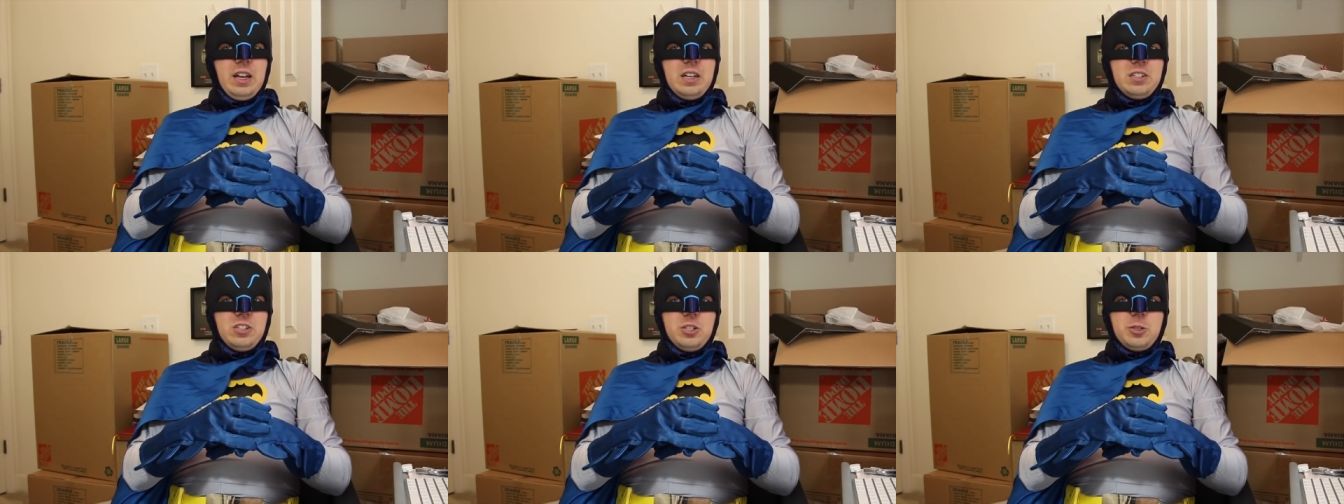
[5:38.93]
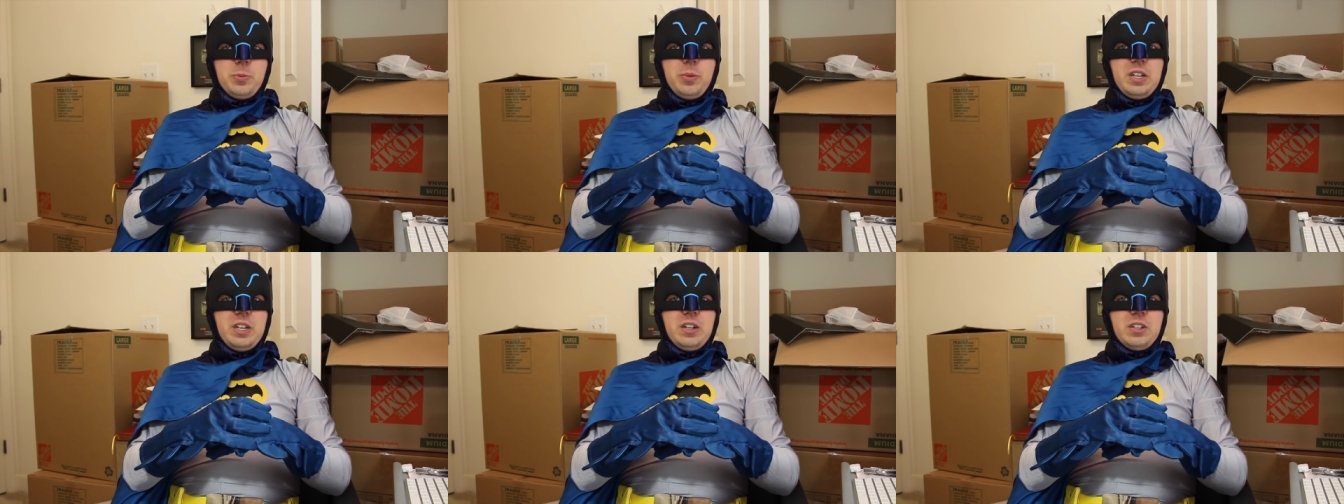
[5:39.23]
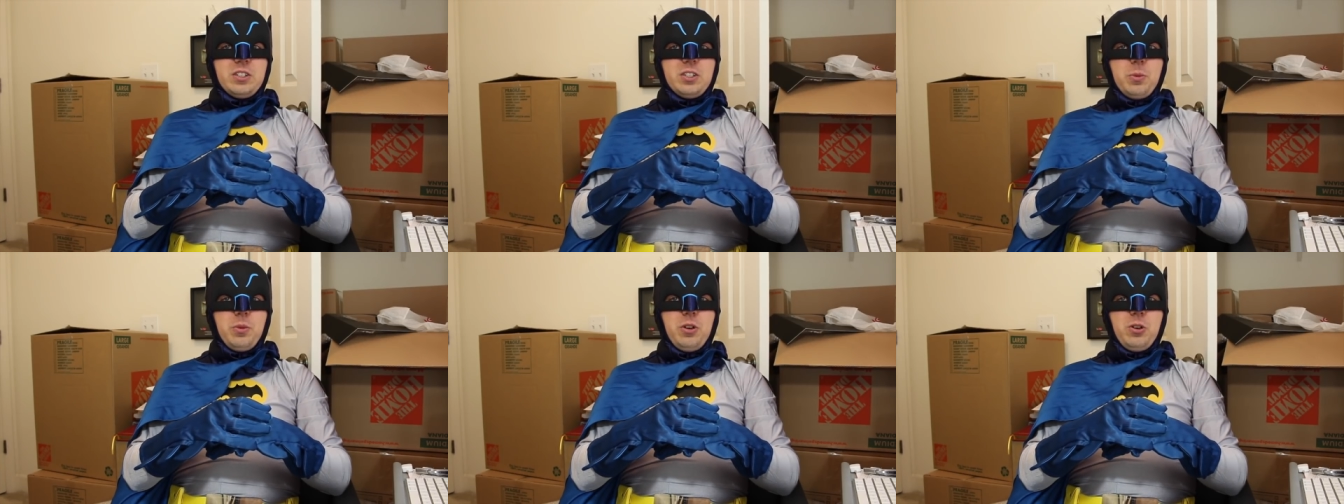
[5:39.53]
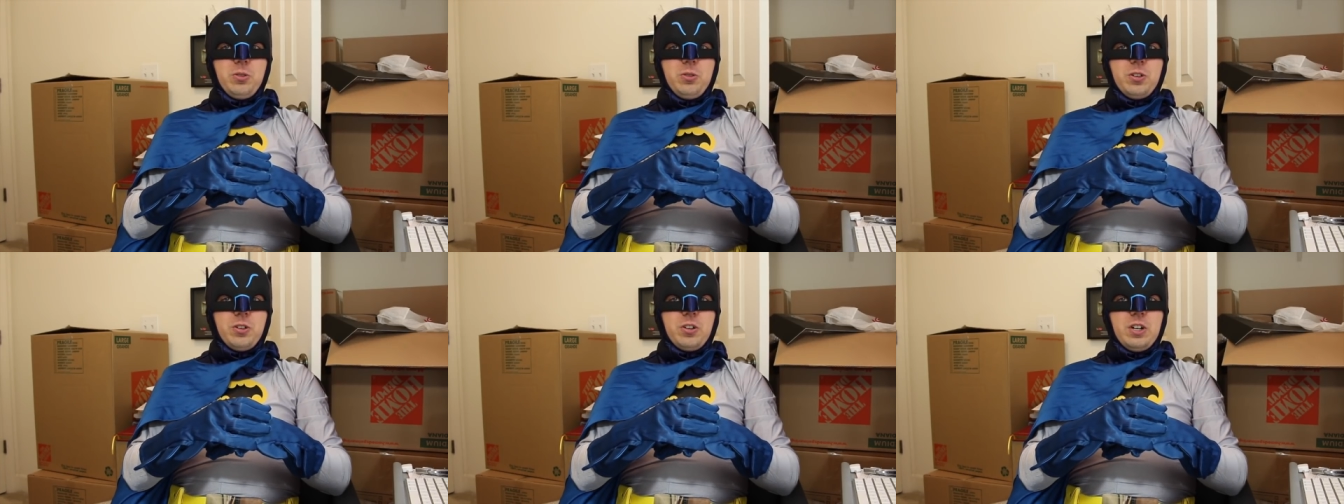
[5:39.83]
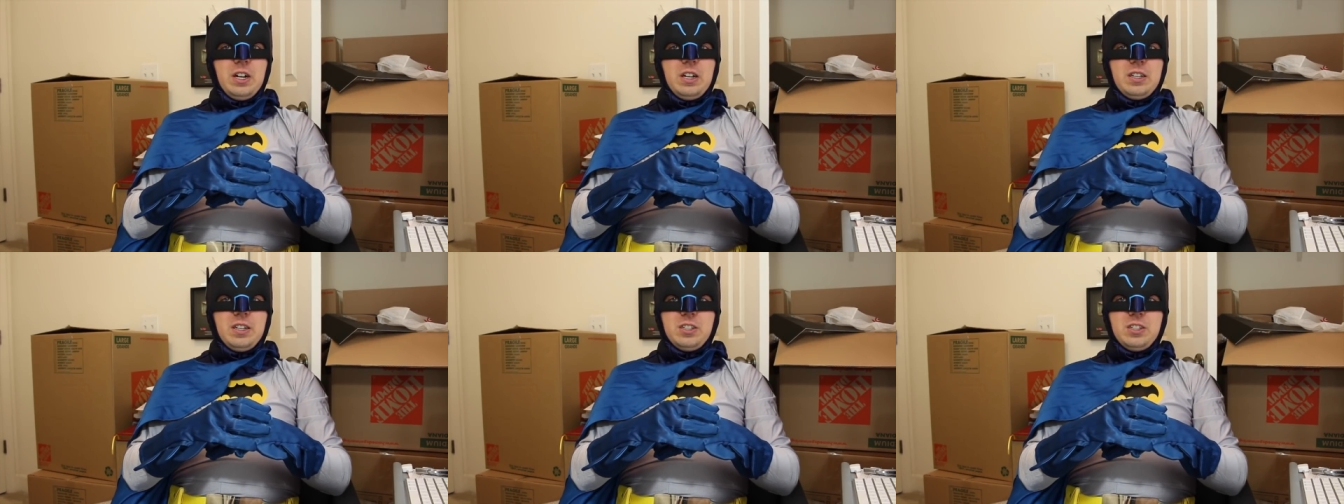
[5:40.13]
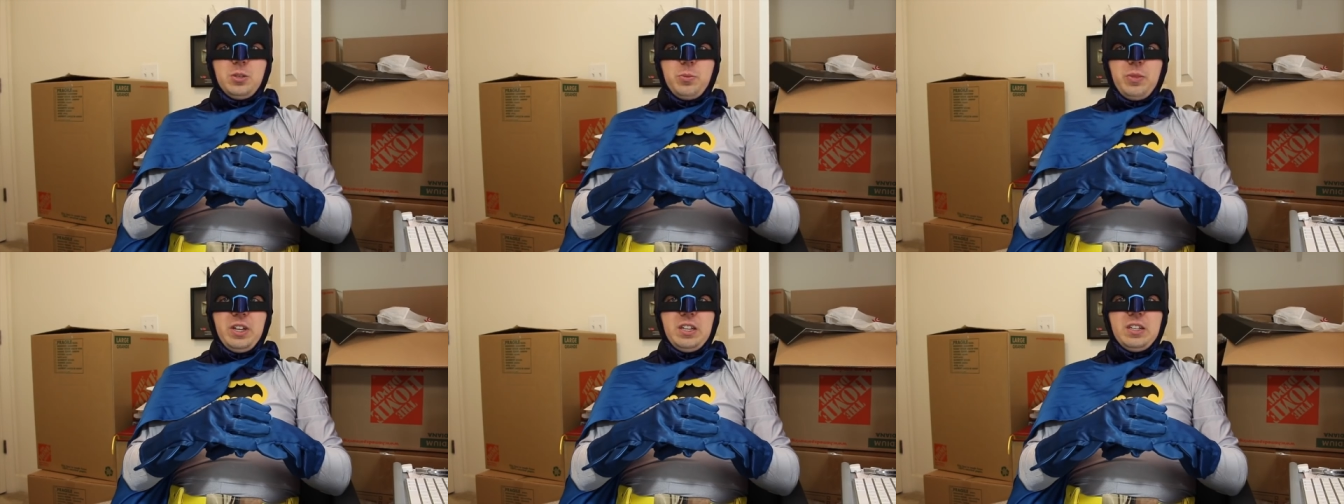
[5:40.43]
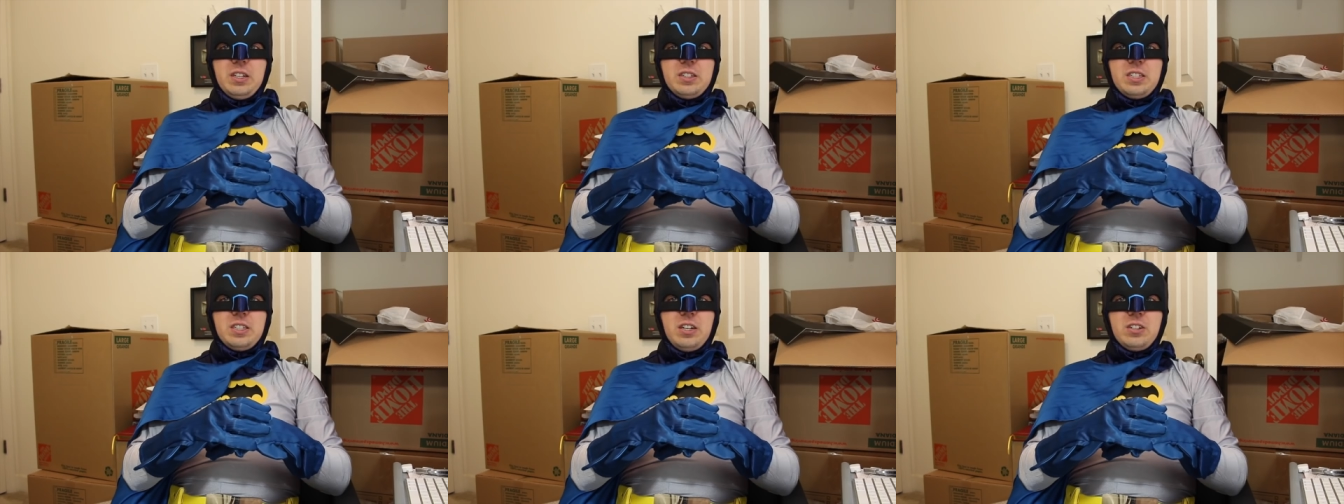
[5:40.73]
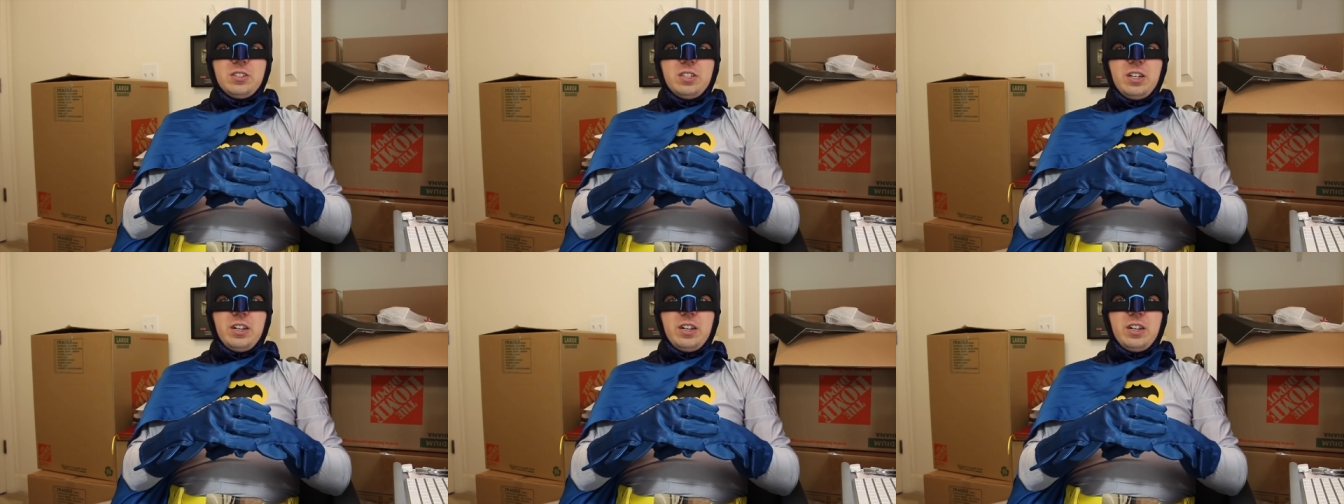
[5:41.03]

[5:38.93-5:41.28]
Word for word: and just because I'm older doesn't mean it sounds